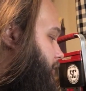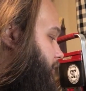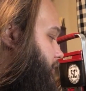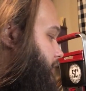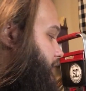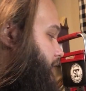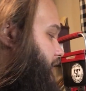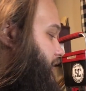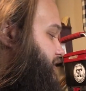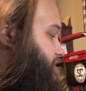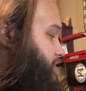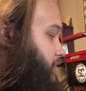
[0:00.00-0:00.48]

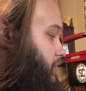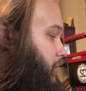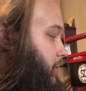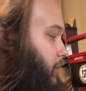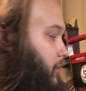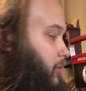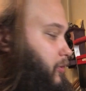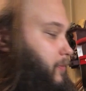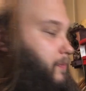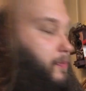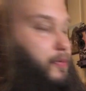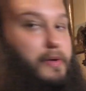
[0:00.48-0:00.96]
these are
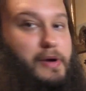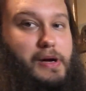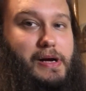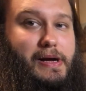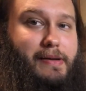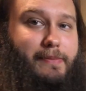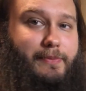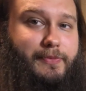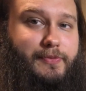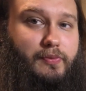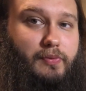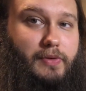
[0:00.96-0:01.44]
all
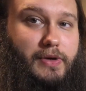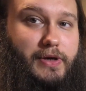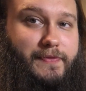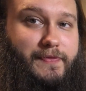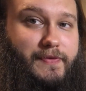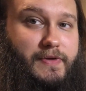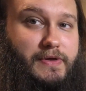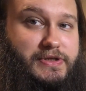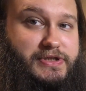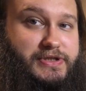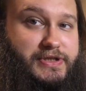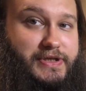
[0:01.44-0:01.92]
primed
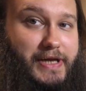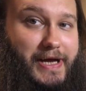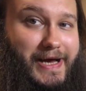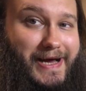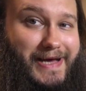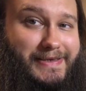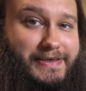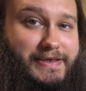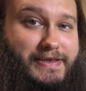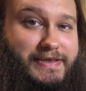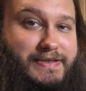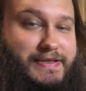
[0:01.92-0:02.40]
with
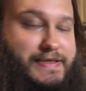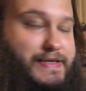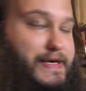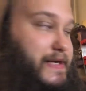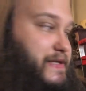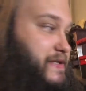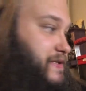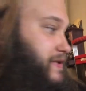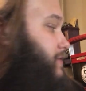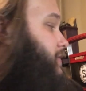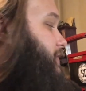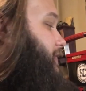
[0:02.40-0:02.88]
Shadat
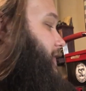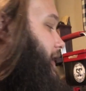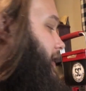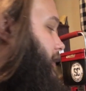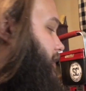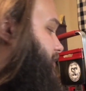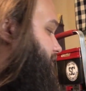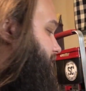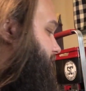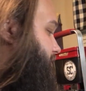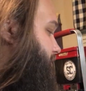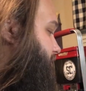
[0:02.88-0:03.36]

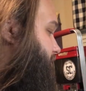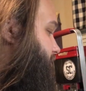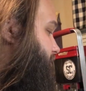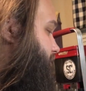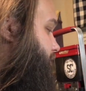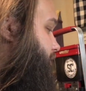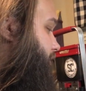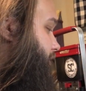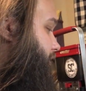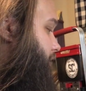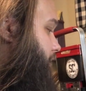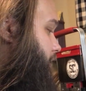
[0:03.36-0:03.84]
CX2000s.
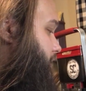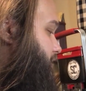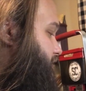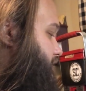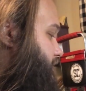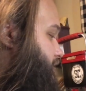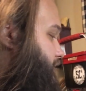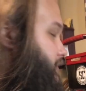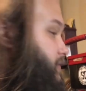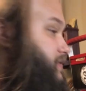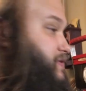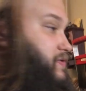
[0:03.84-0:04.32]
You could also
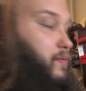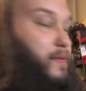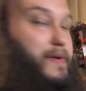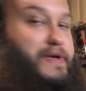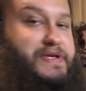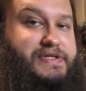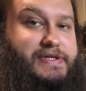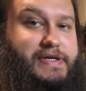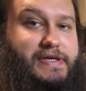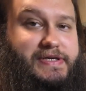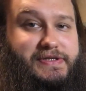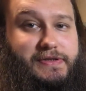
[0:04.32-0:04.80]
use a
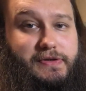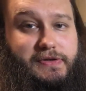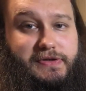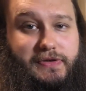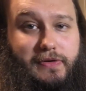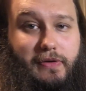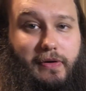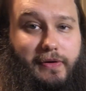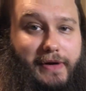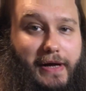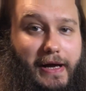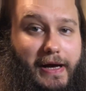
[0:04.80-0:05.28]
Winchester
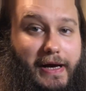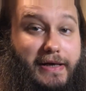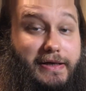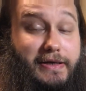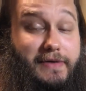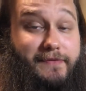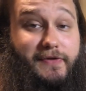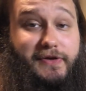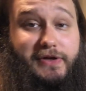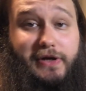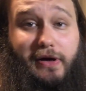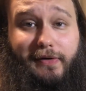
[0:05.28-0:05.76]
209
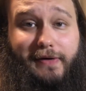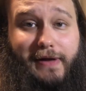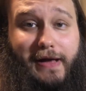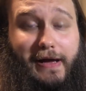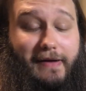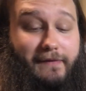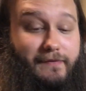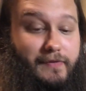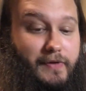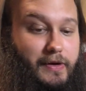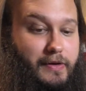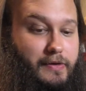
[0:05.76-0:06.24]
if you don't
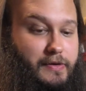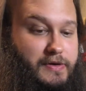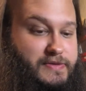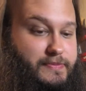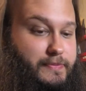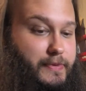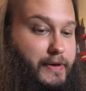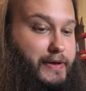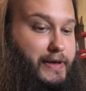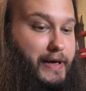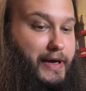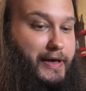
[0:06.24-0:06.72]
have those,
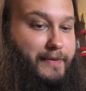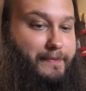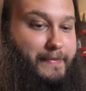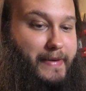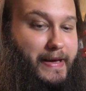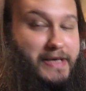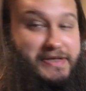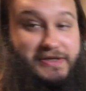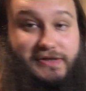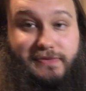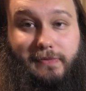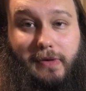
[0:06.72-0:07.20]
but I'd
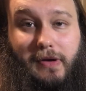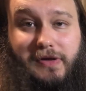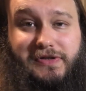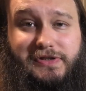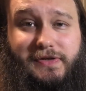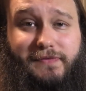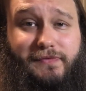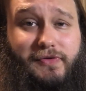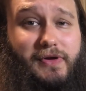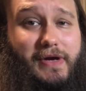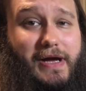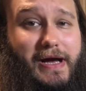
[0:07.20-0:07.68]
imagine most
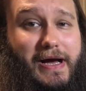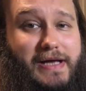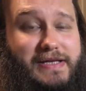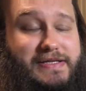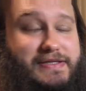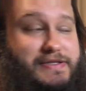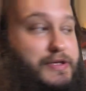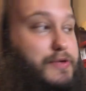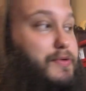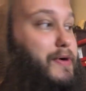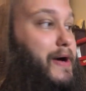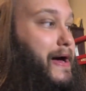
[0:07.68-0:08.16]
of you guys
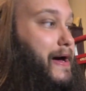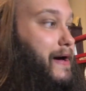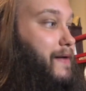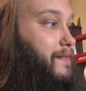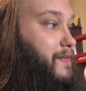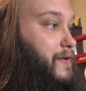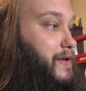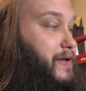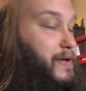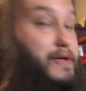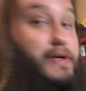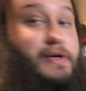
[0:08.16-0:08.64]
do have
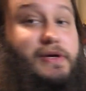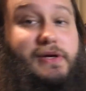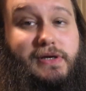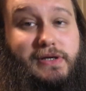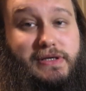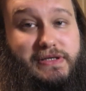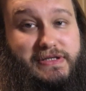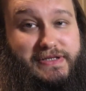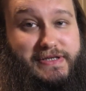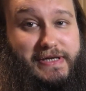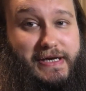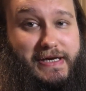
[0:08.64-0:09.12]
the
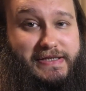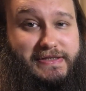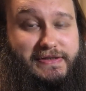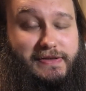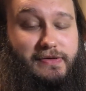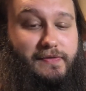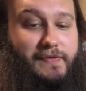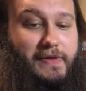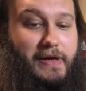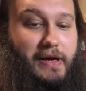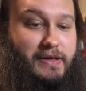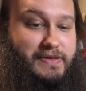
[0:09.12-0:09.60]

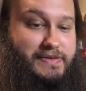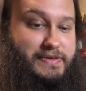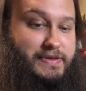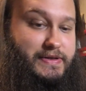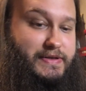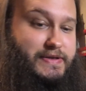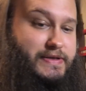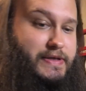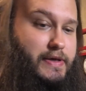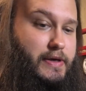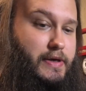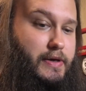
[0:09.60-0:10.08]

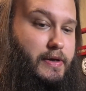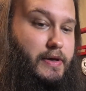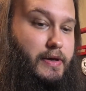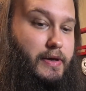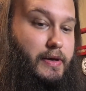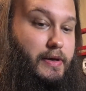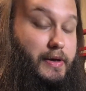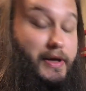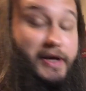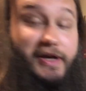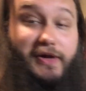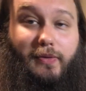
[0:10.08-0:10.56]
CX2000s.
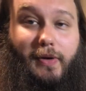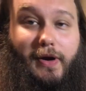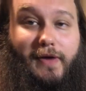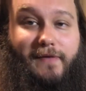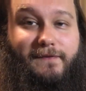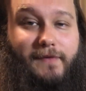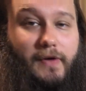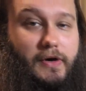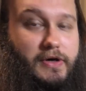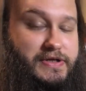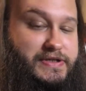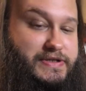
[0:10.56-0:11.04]
Anyway,
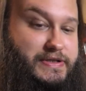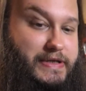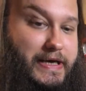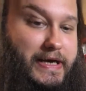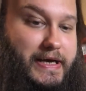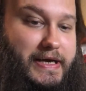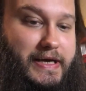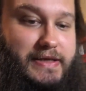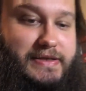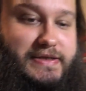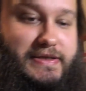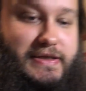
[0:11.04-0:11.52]
first size